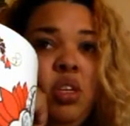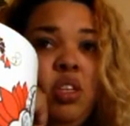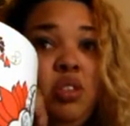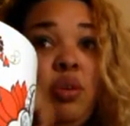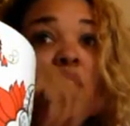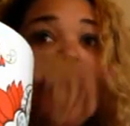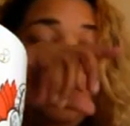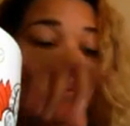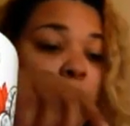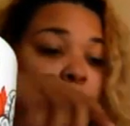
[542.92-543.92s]
So I got
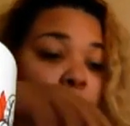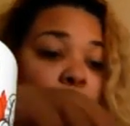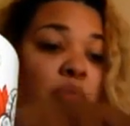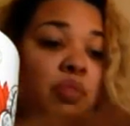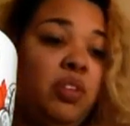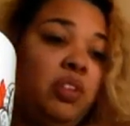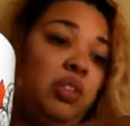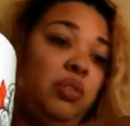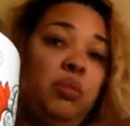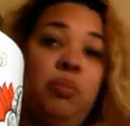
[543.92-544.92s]
up and moved.
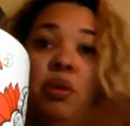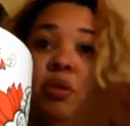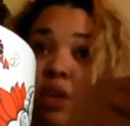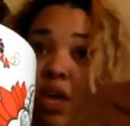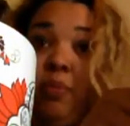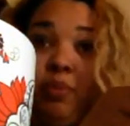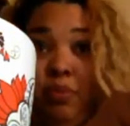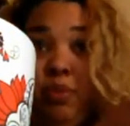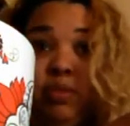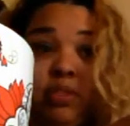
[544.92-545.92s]
So the bird got up and
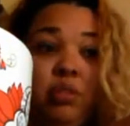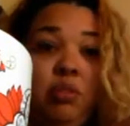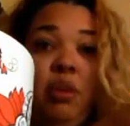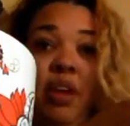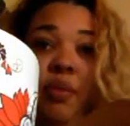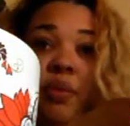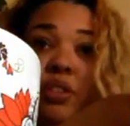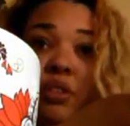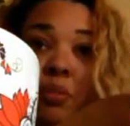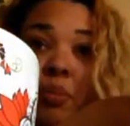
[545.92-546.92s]
moved too and went
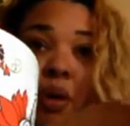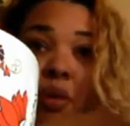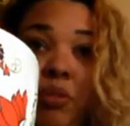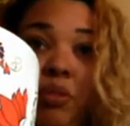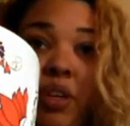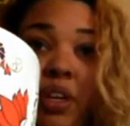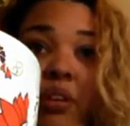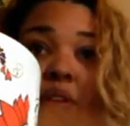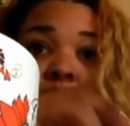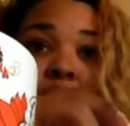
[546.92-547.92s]
to the palm tree.
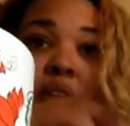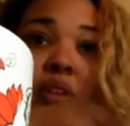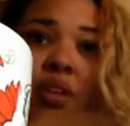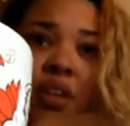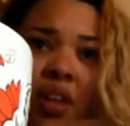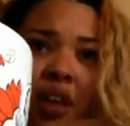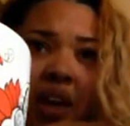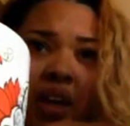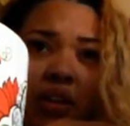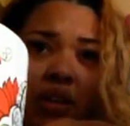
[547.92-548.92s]

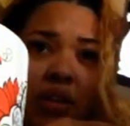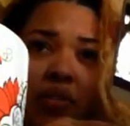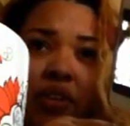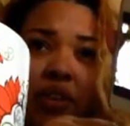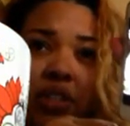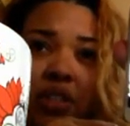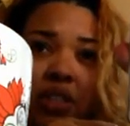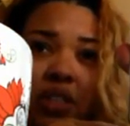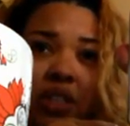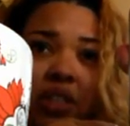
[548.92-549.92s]
I don't know if you can
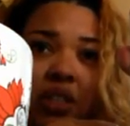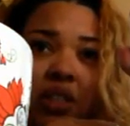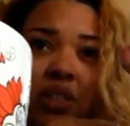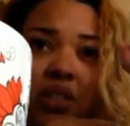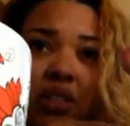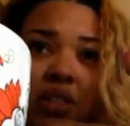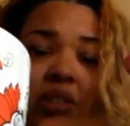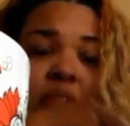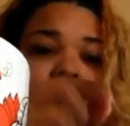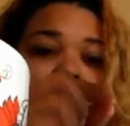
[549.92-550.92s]
see this.
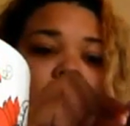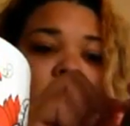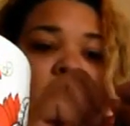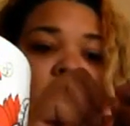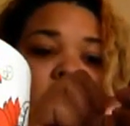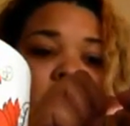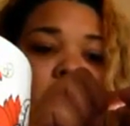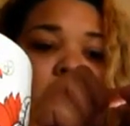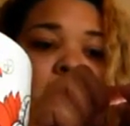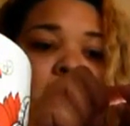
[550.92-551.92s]
Let's see if I
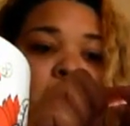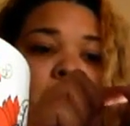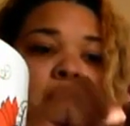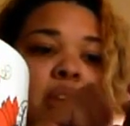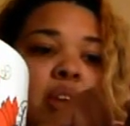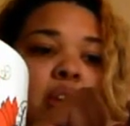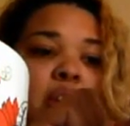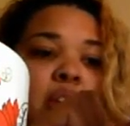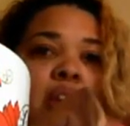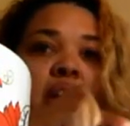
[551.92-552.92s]
can make it big.
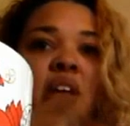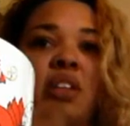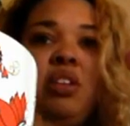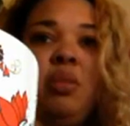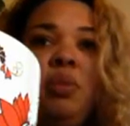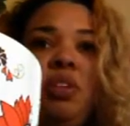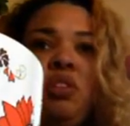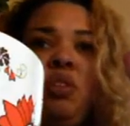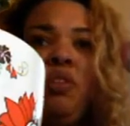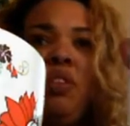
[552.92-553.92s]
I took a
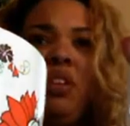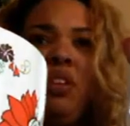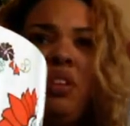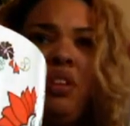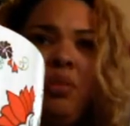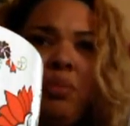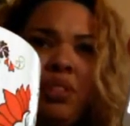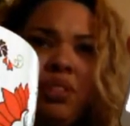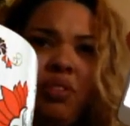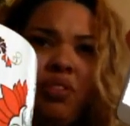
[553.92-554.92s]
picture of it. Let me
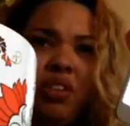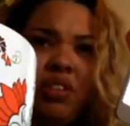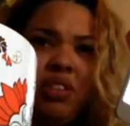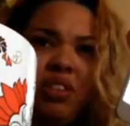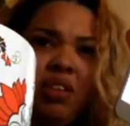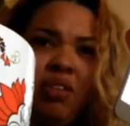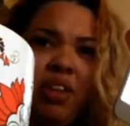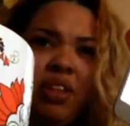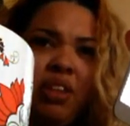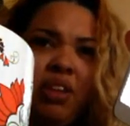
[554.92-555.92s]
see if you can see it
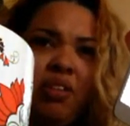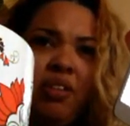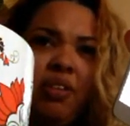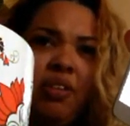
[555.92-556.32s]
right there.